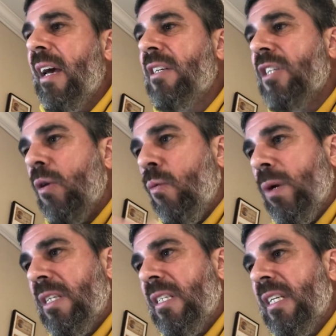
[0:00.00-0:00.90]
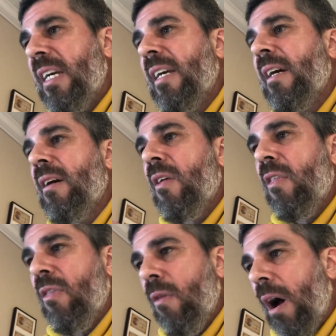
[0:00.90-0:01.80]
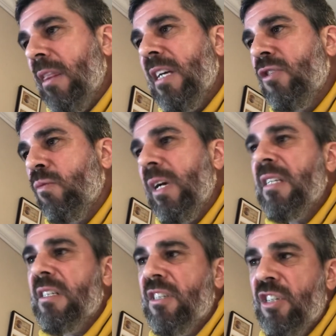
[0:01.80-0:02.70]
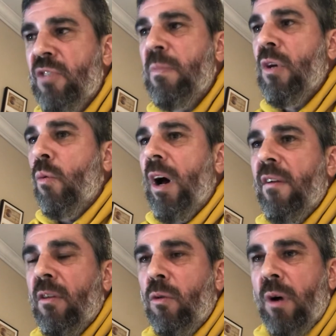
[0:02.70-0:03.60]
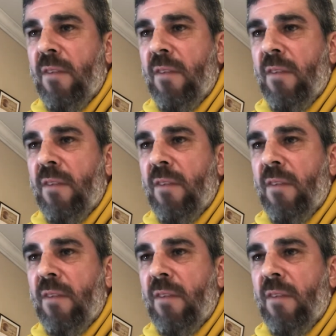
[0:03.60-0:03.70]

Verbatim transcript: And so we see uh, these reasons to speak well of the Lord.